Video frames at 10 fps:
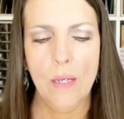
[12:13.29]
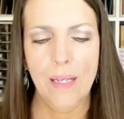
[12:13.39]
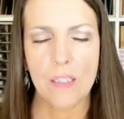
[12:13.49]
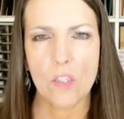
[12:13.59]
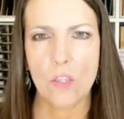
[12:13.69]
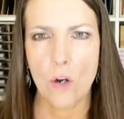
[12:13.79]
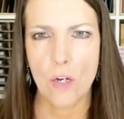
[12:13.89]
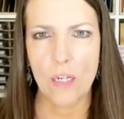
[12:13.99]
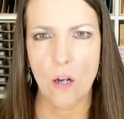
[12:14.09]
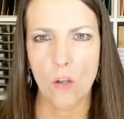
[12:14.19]
It's
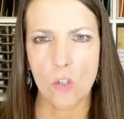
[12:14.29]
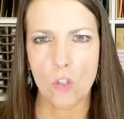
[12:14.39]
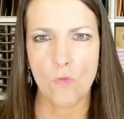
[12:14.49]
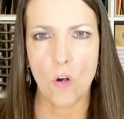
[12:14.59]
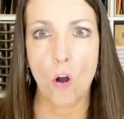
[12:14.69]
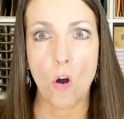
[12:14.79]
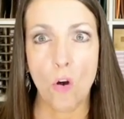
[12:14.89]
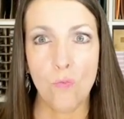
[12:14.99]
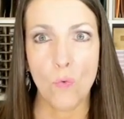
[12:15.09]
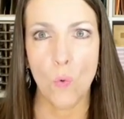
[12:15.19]
$30 for
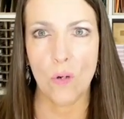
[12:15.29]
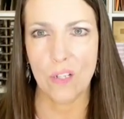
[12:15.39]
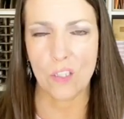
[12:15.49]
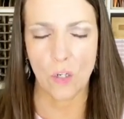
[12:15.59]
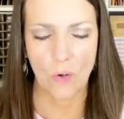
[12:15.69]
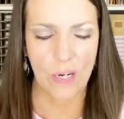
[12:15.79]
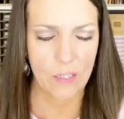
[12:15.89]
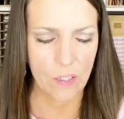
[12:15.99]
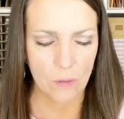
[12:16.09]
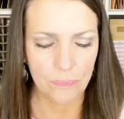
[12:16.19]
all four. That's a
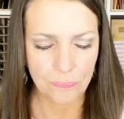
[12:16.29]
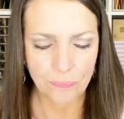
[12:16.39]
great deal.